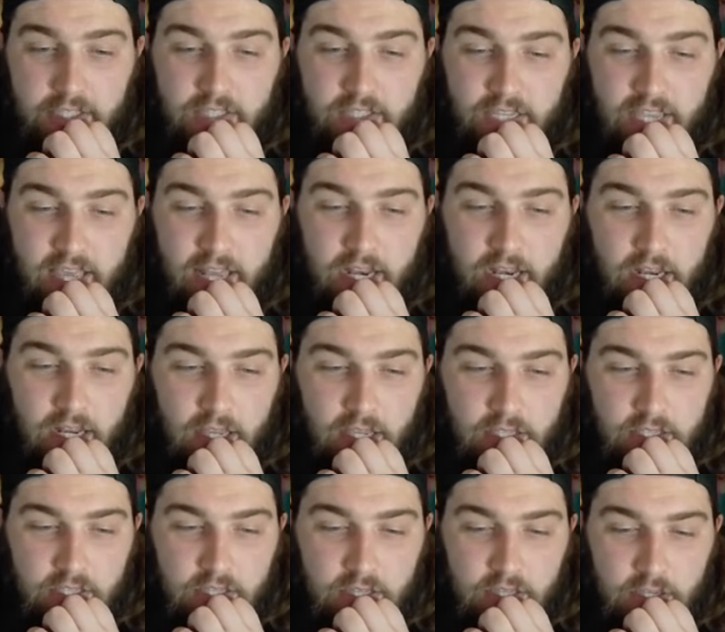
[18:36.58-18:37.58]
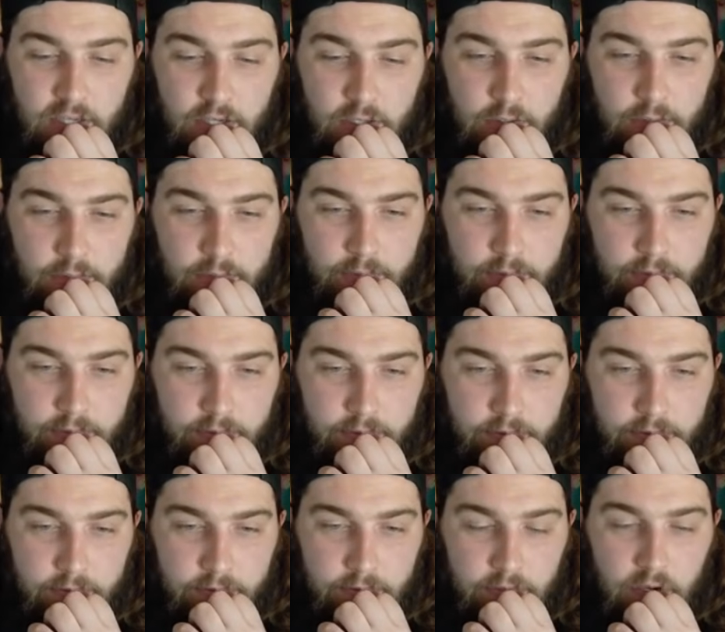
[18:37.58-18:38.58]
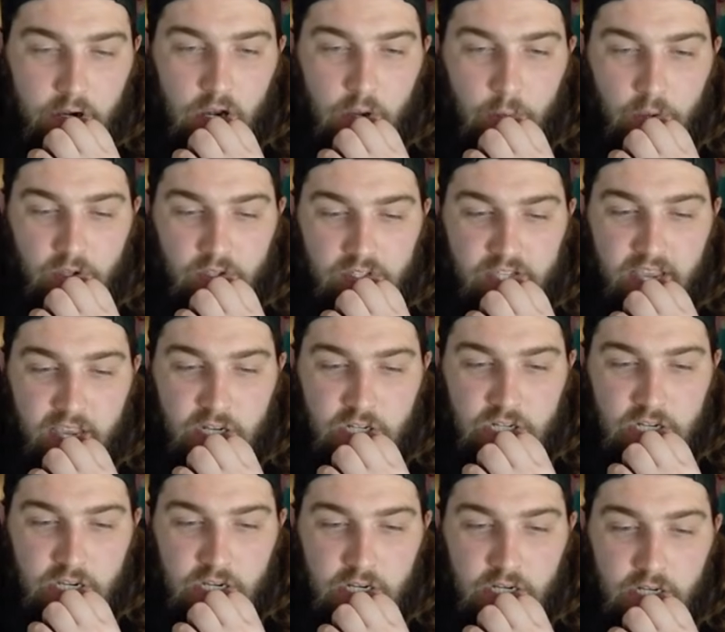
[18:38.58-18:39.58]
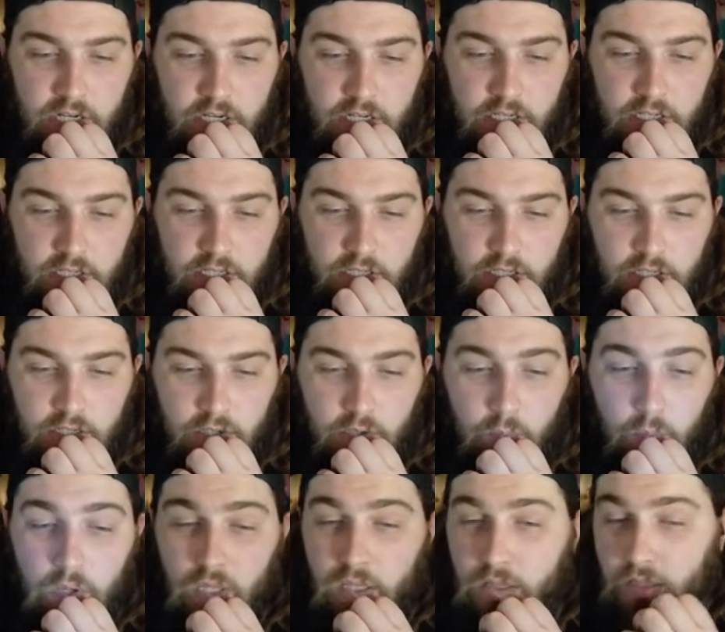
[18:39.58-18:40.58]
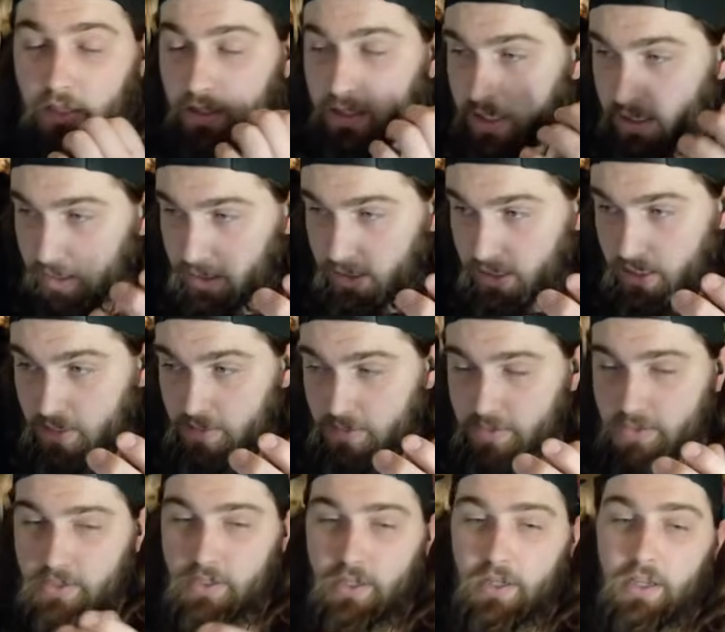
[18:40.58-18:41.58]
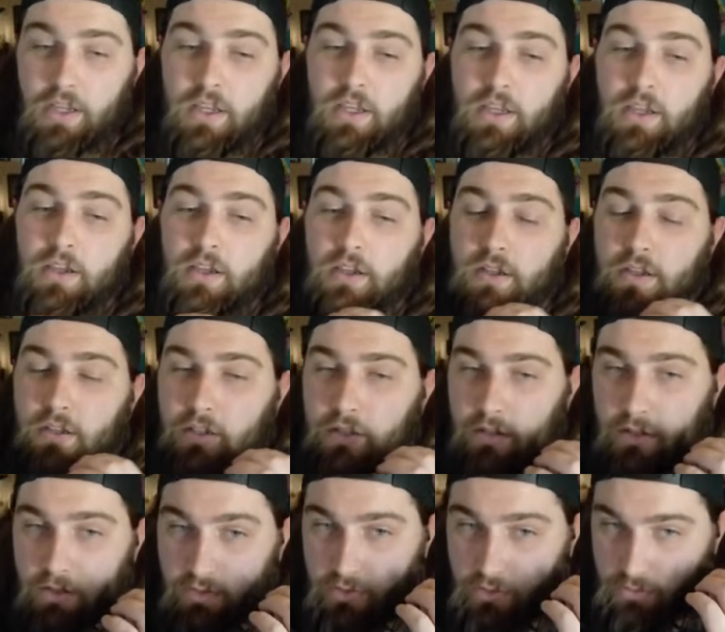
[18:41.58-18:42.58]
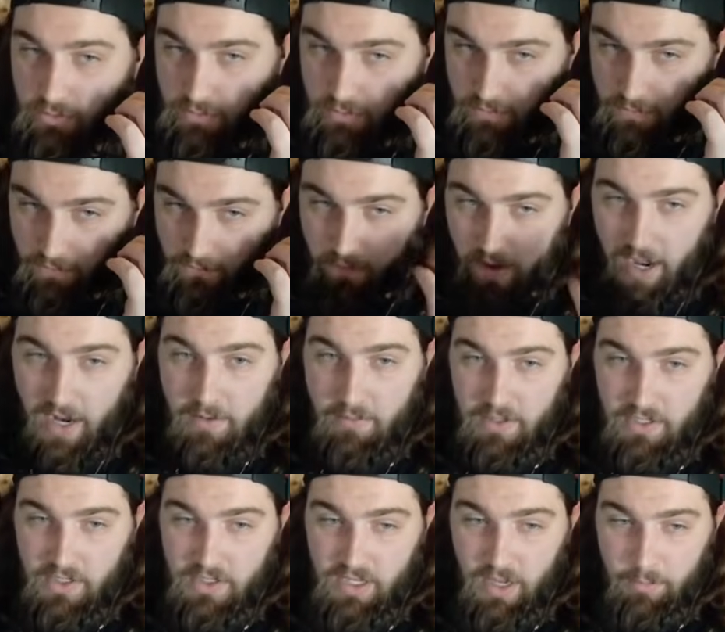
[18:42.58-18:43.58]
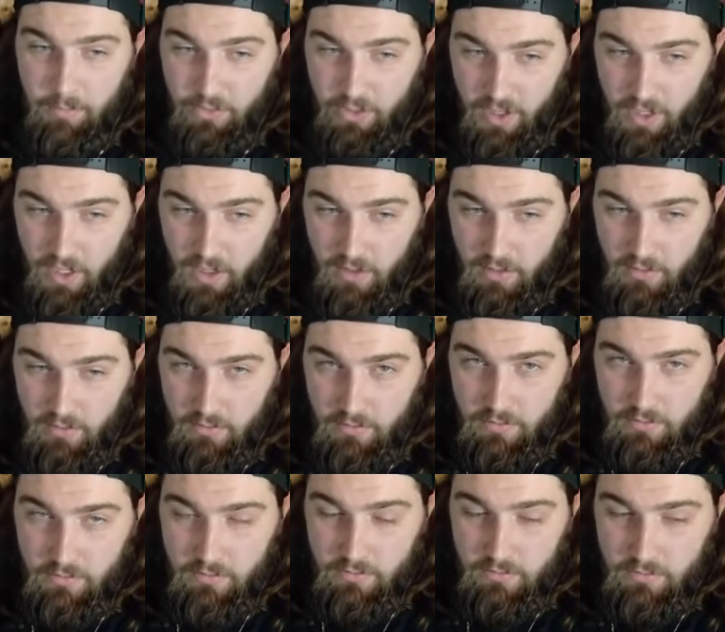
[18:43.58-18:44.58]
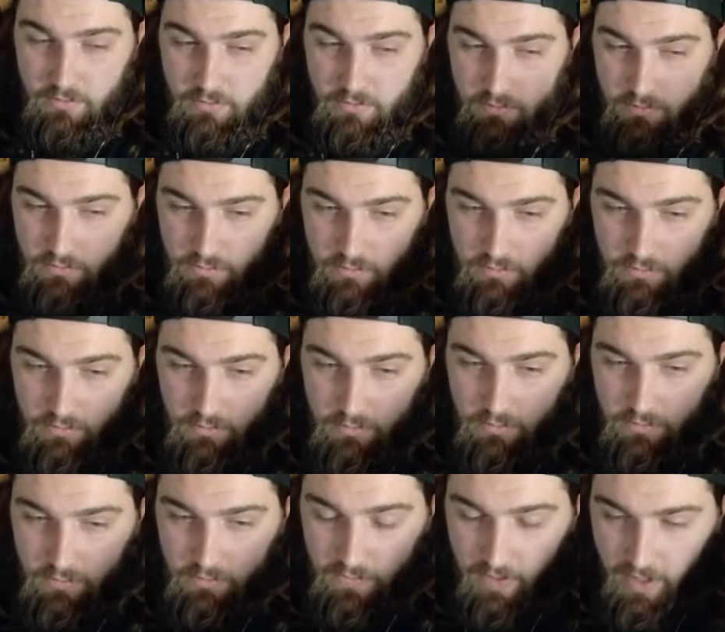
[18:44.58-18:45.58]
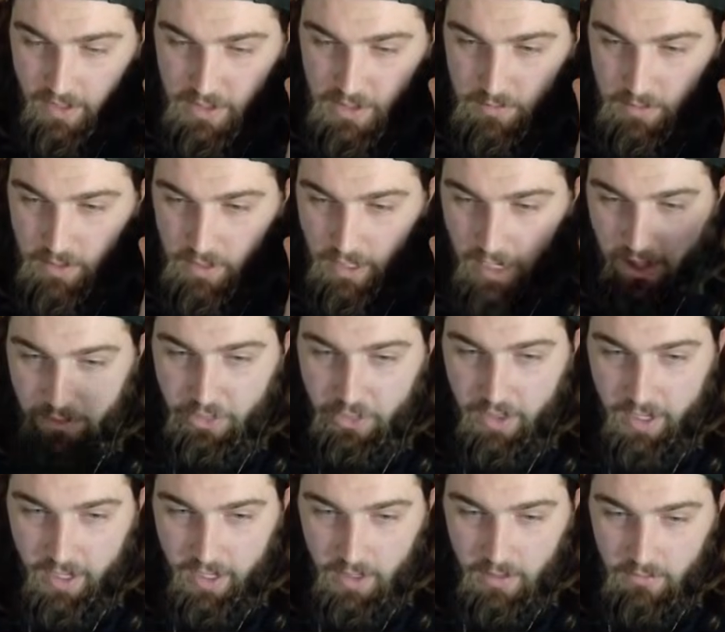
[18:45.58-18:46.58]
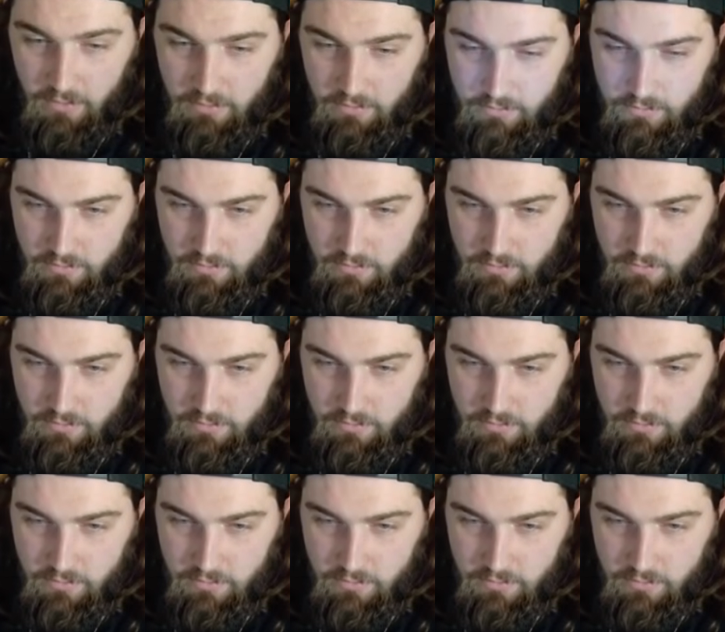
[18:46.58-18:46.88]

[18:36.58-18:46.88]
is kind of nice, though. Alright, we'll attach here. Well, Lily's find me something. Finds me nothing.